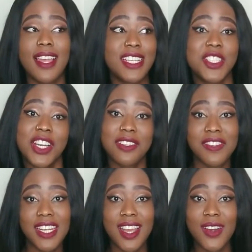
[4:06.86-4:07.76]
enjoy the
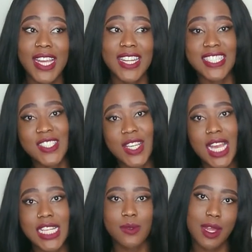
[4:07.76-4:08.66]
video and I'll see you
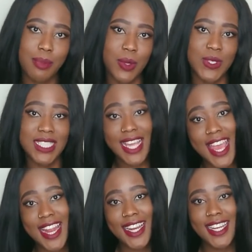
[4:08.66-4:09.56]
guys when I post
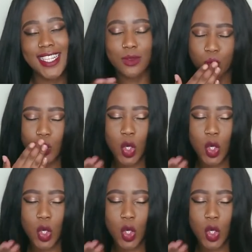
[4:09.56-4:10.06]
again.